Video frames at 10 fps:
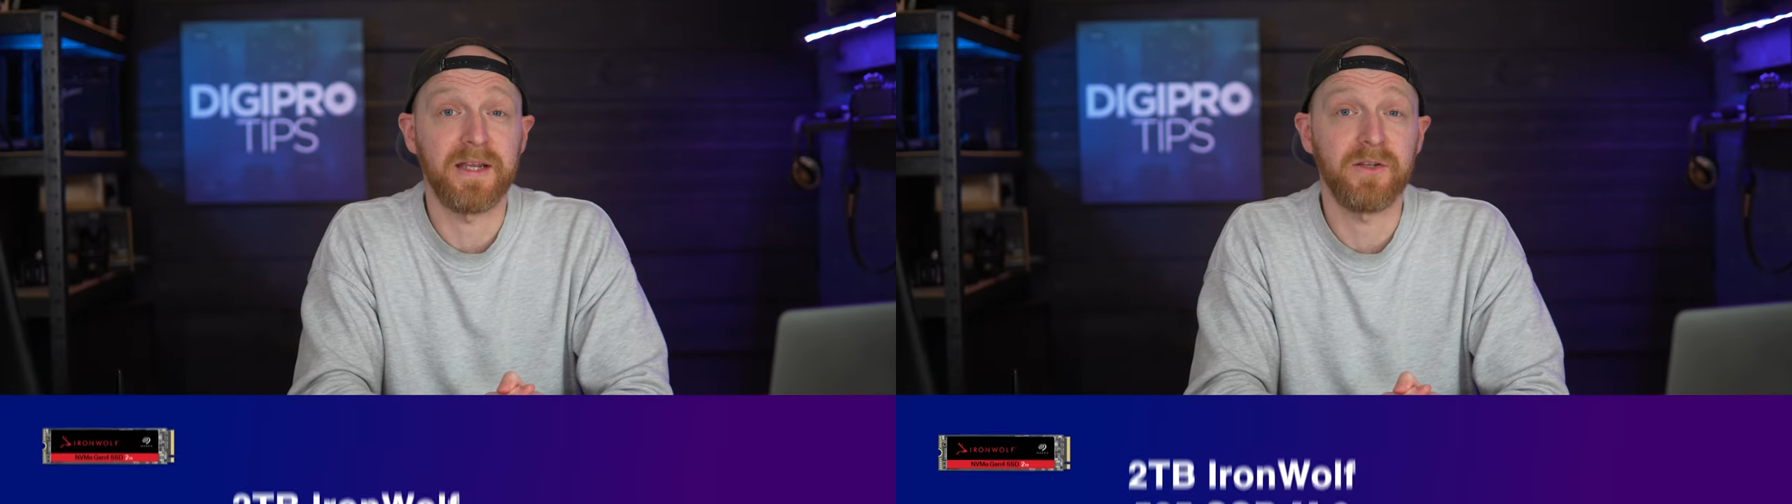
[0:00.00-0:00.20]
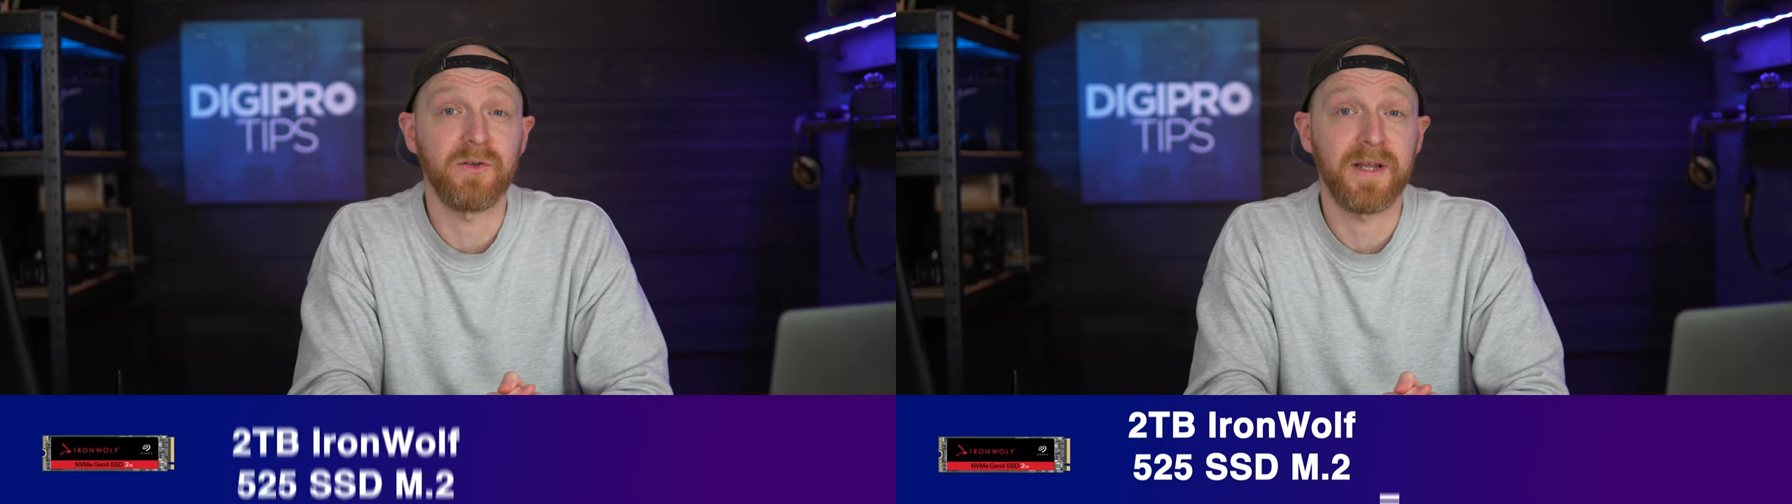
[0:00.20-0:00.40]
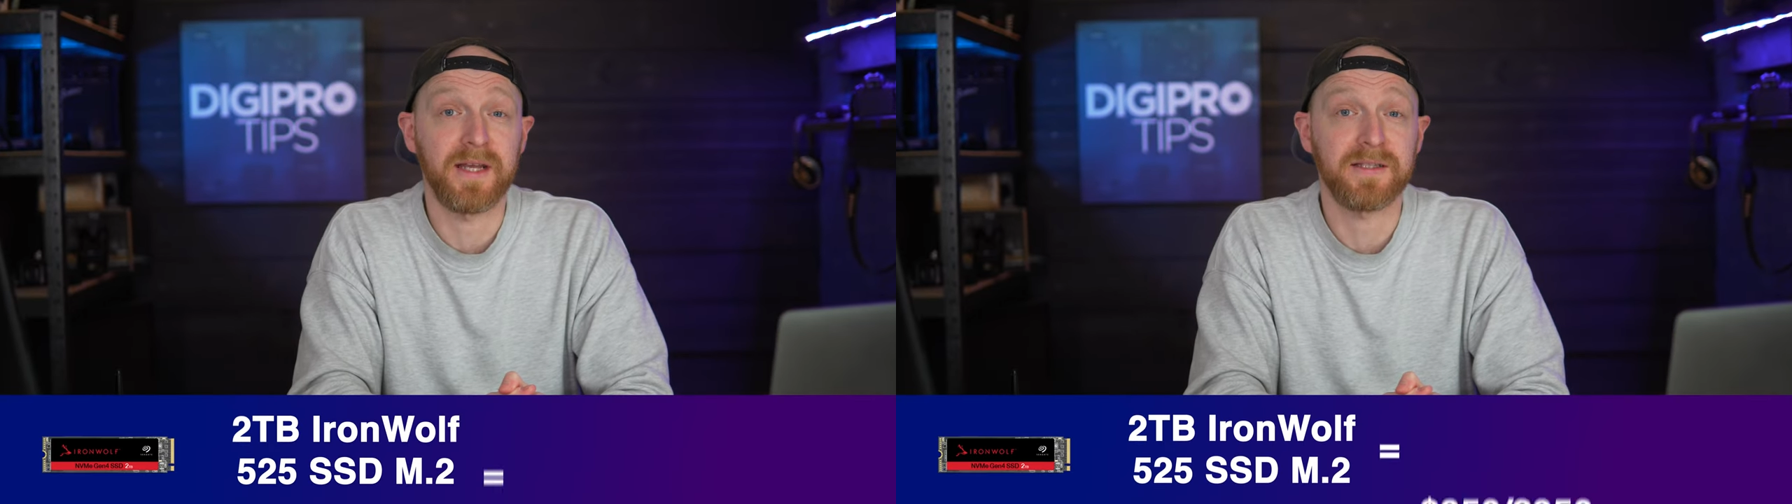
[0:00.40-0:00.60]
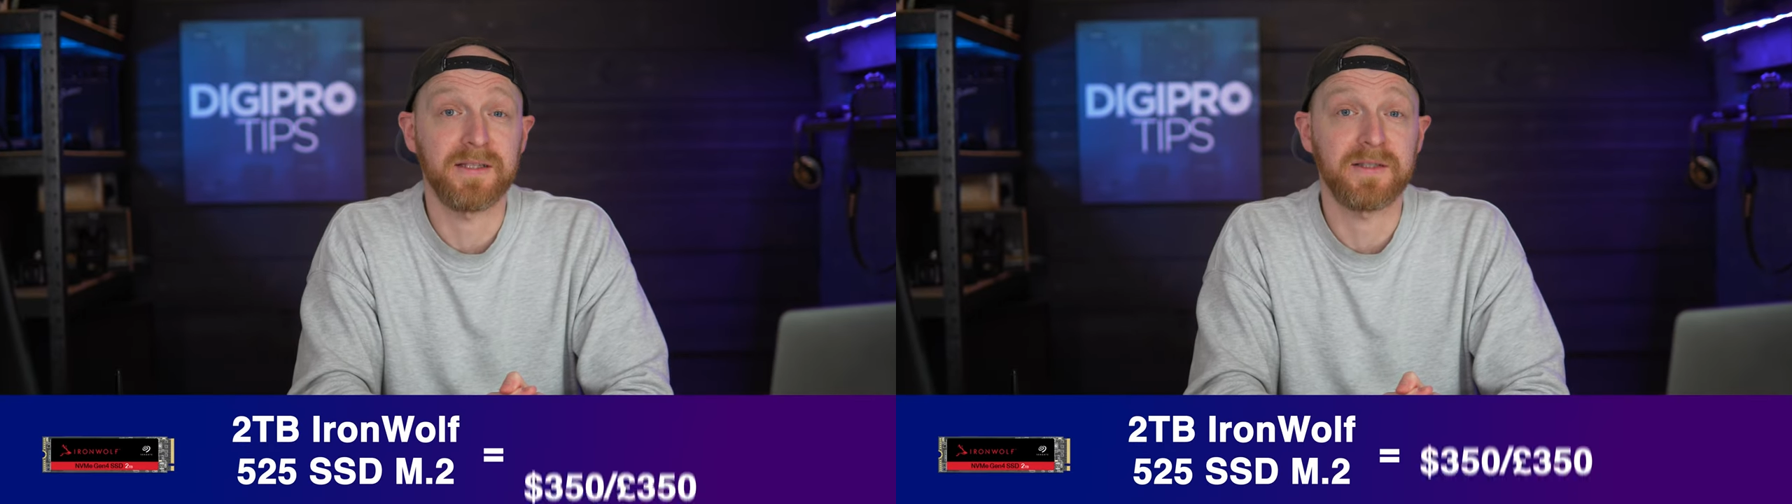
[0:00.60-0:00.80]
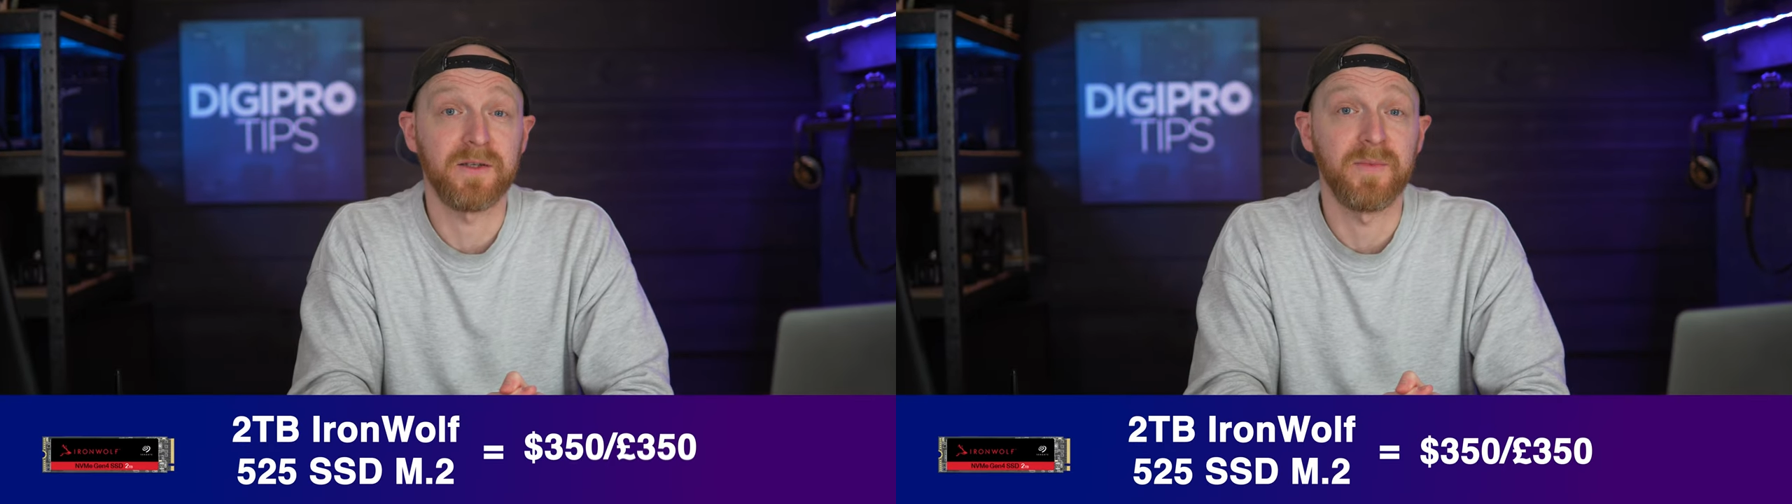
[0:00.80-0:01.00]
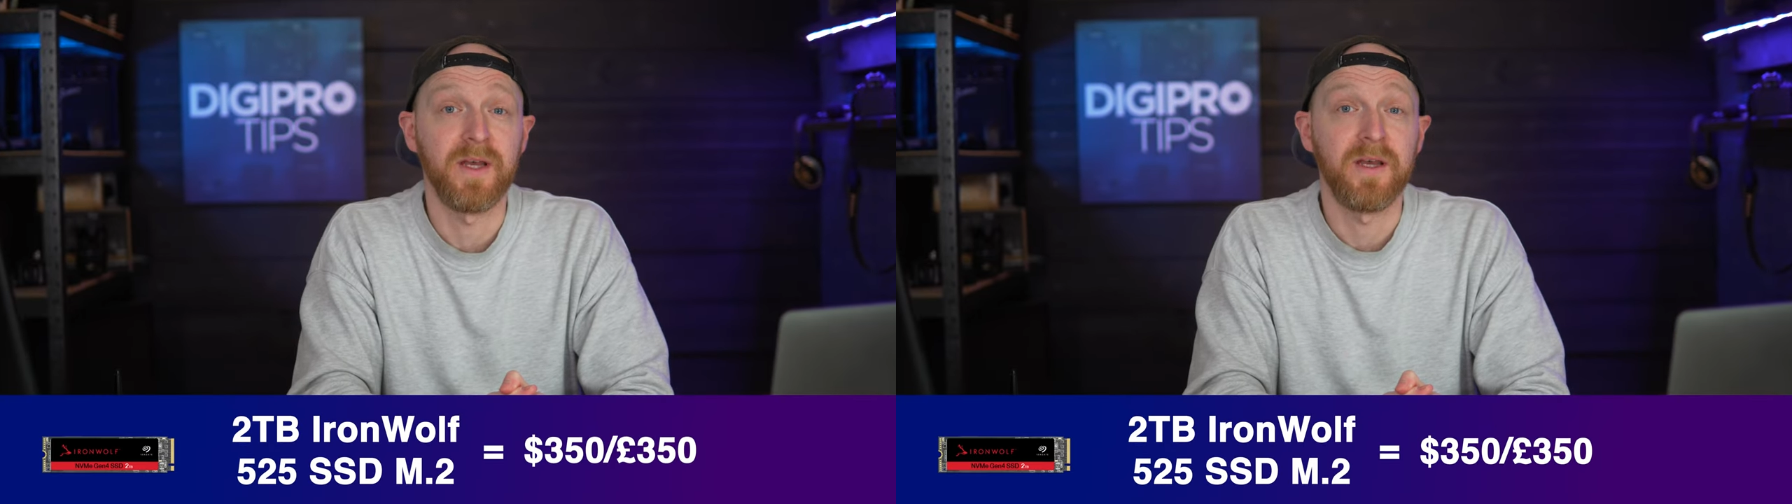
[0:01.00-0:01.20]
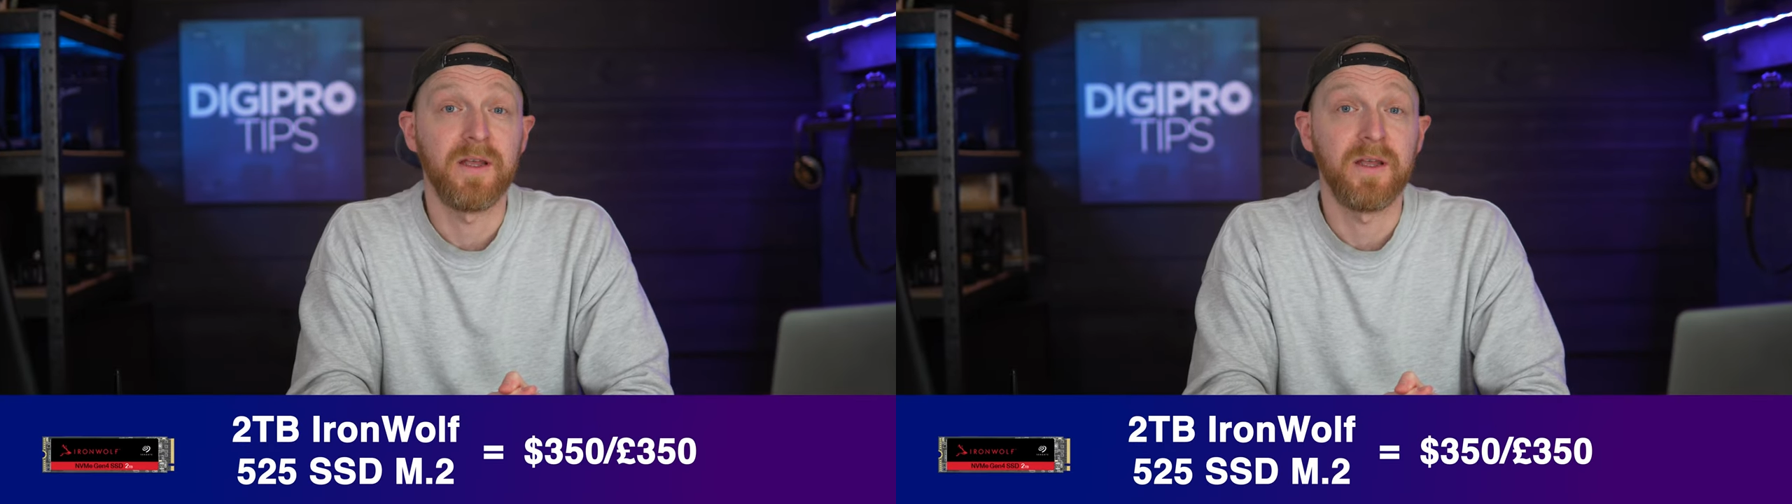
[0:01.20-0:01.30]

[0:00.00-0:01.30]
in your NAS system,